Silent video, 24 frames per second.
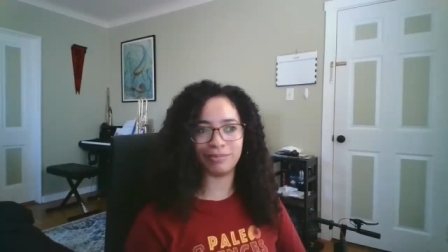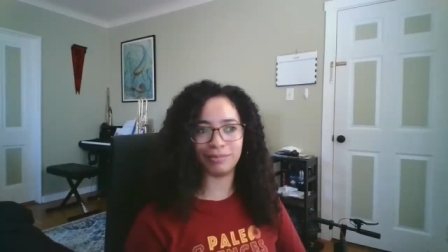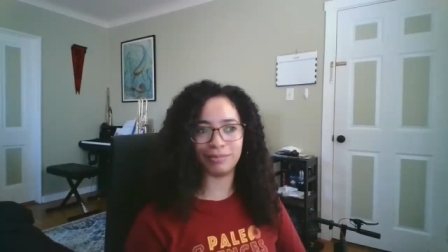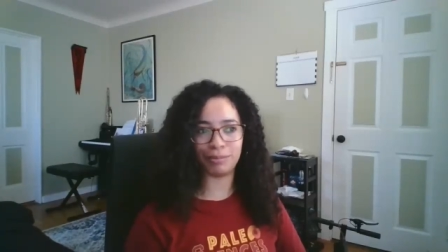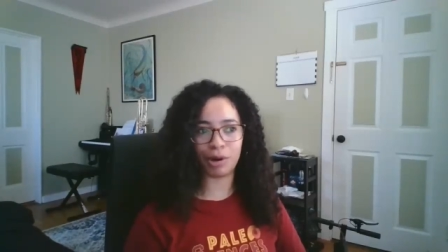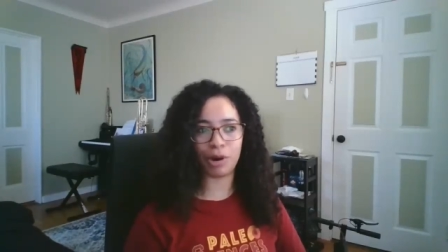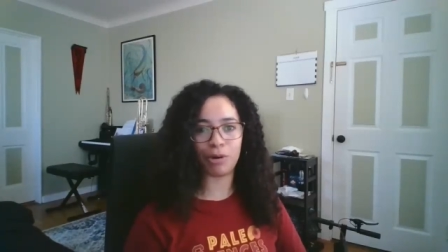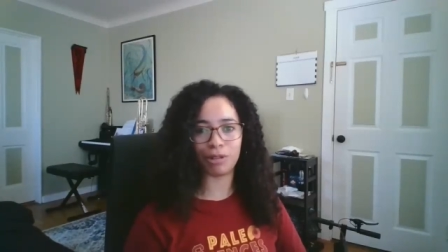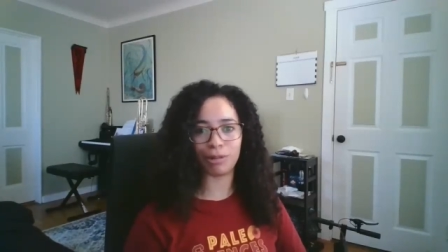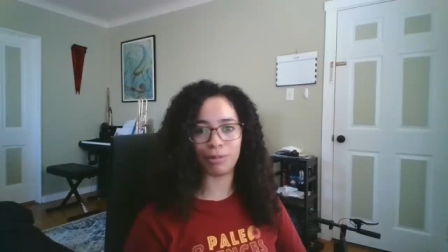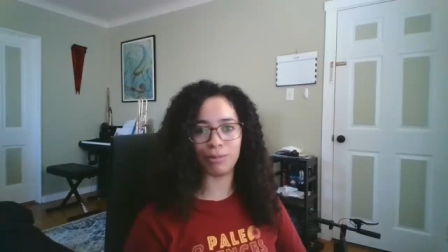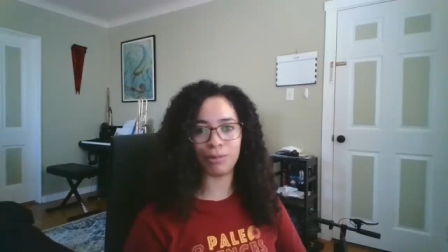
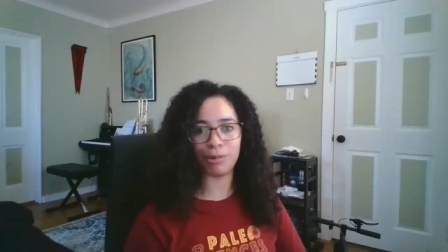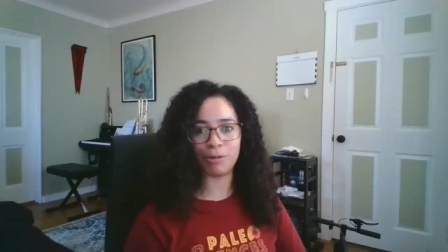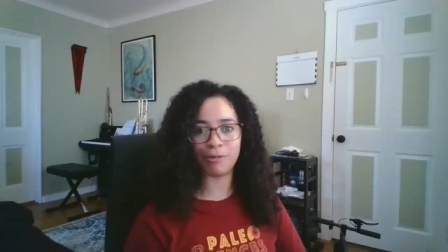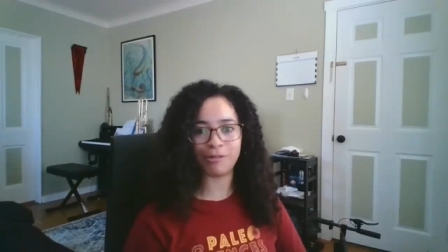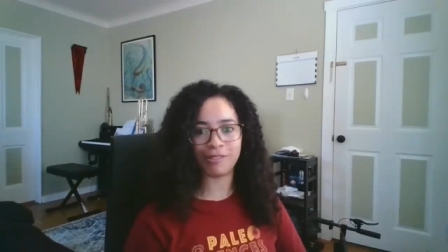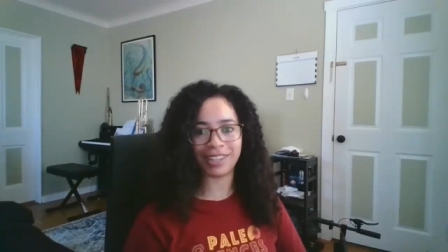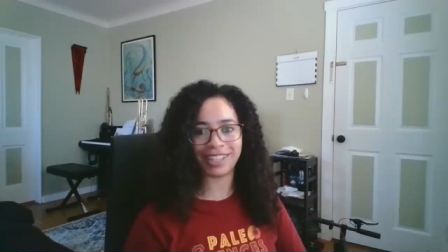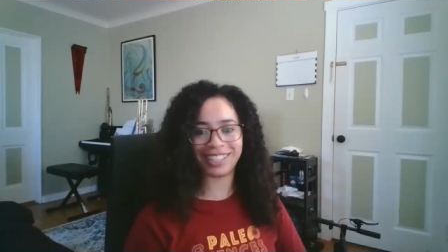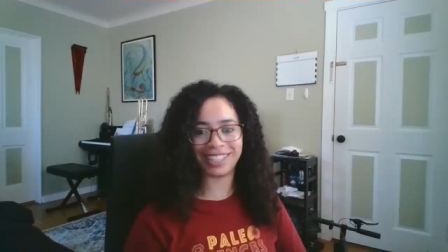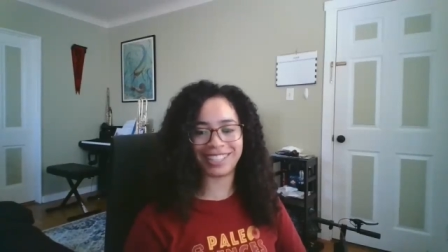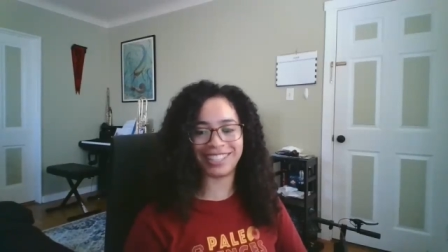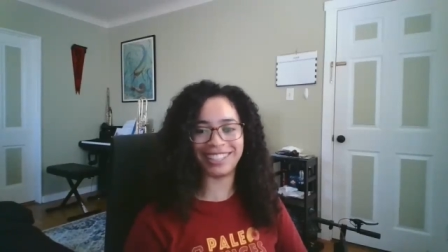both
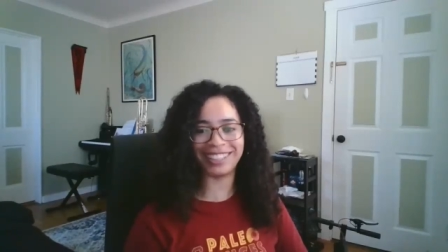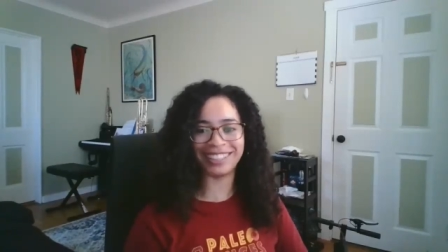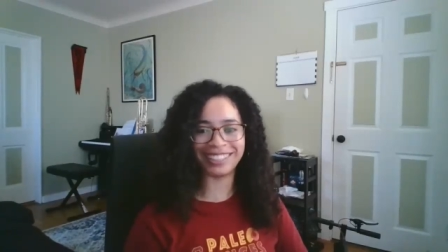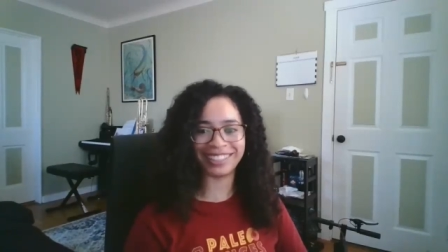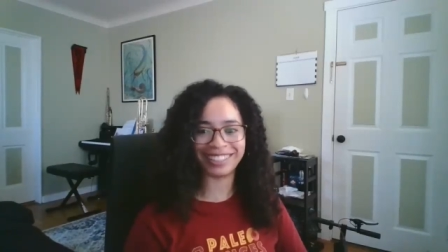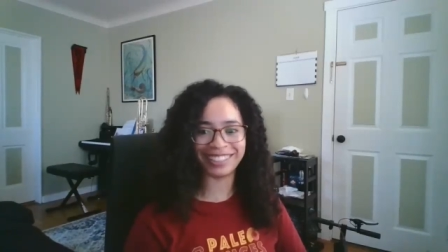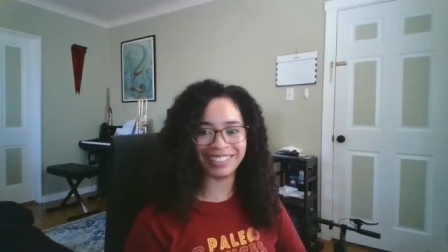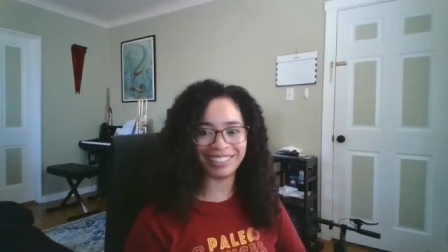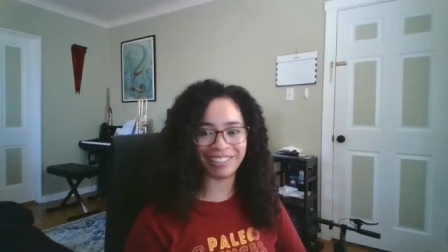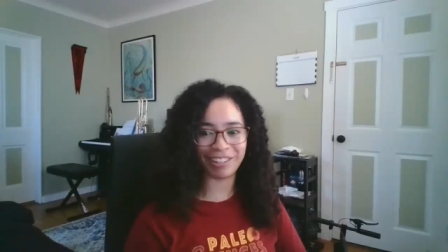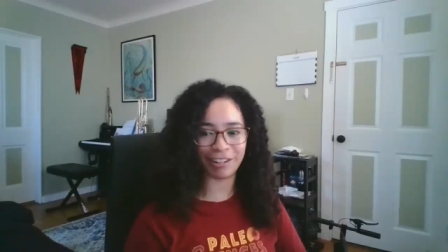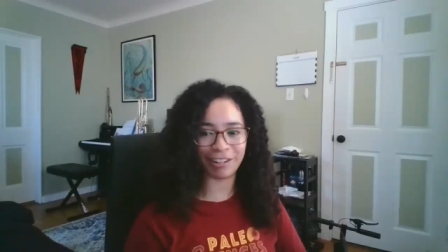movies,
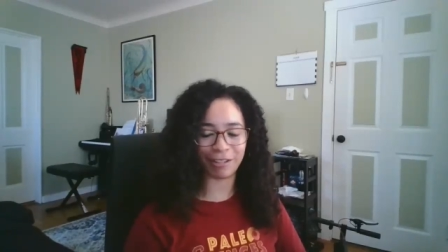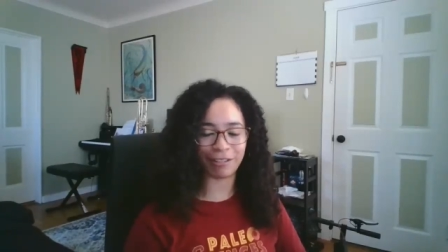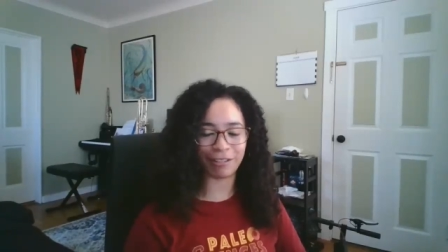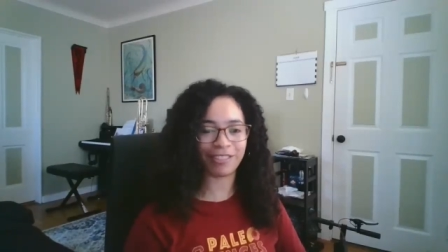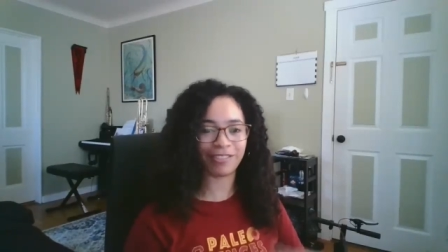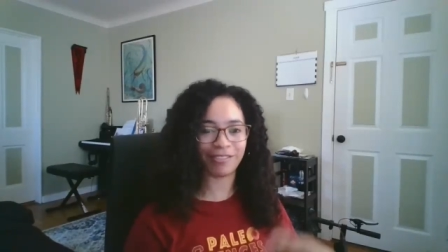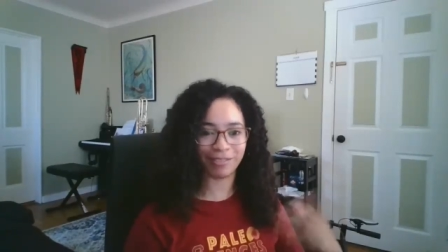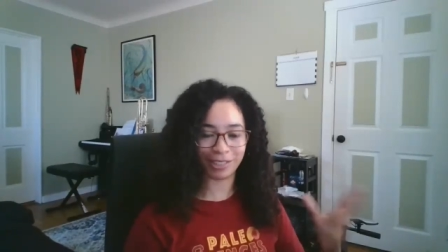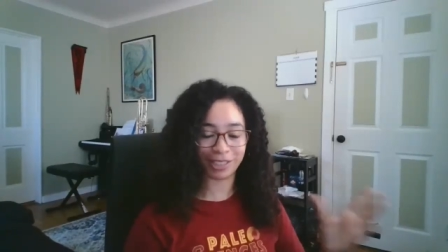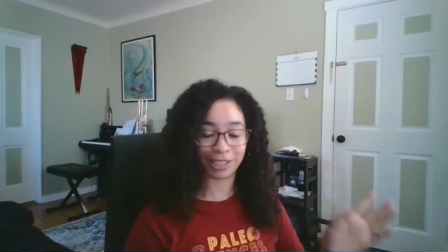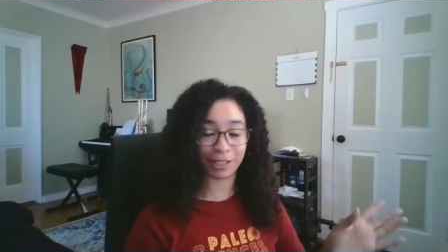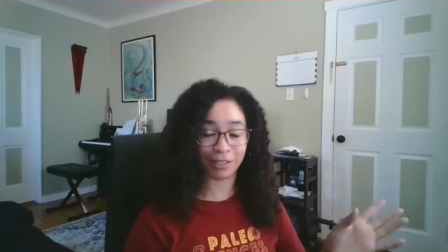or
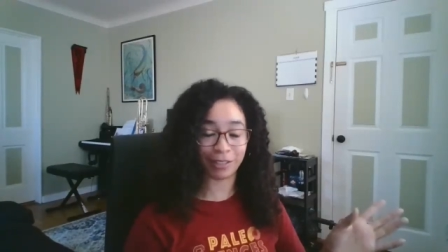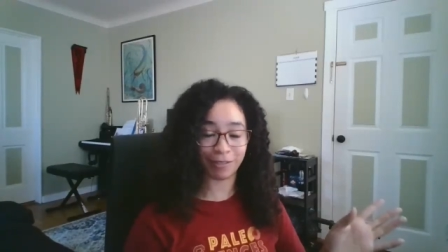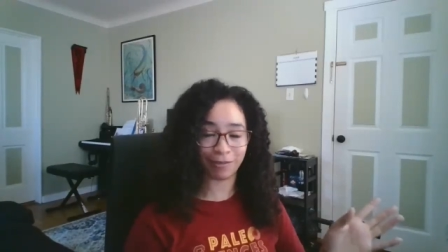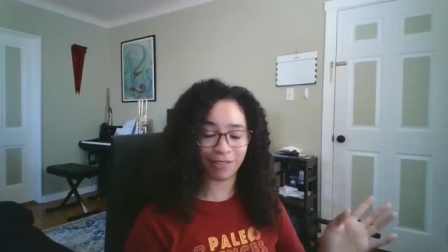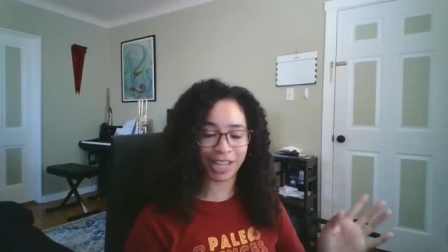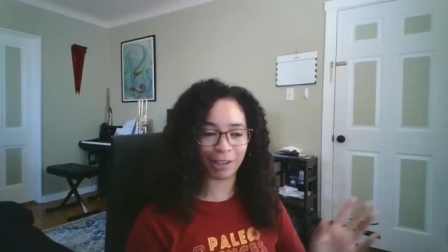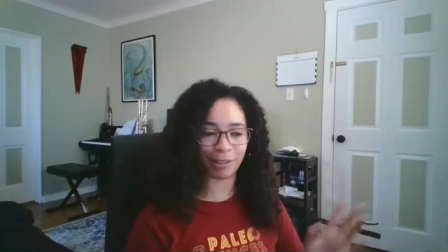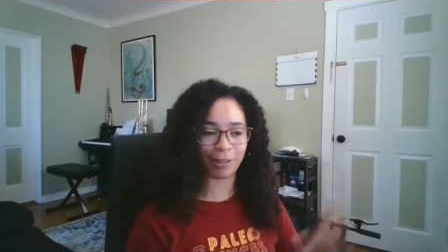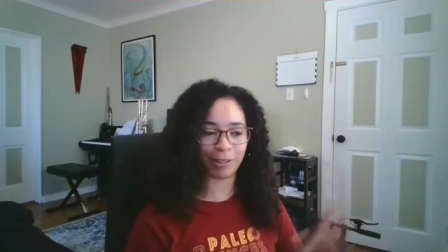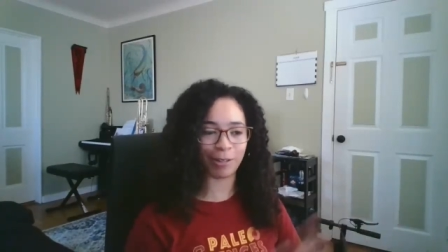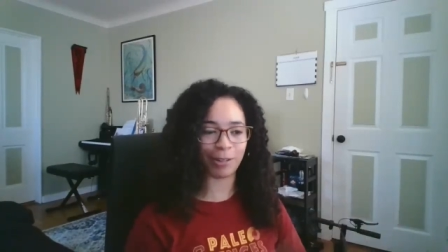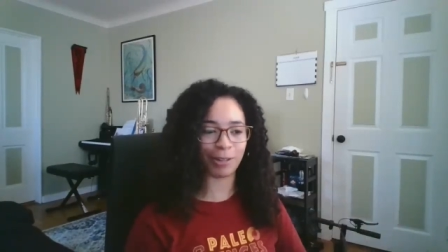was the
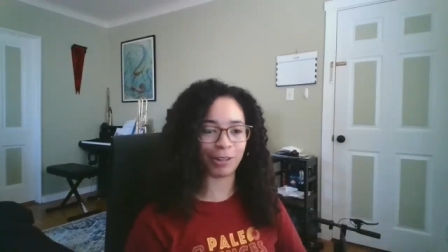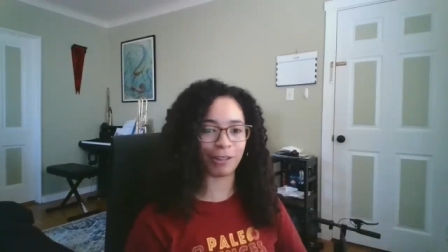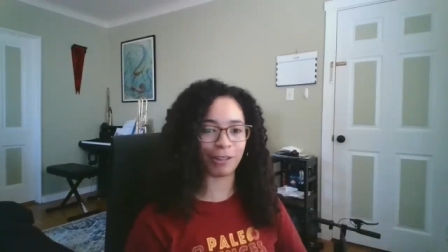hero in the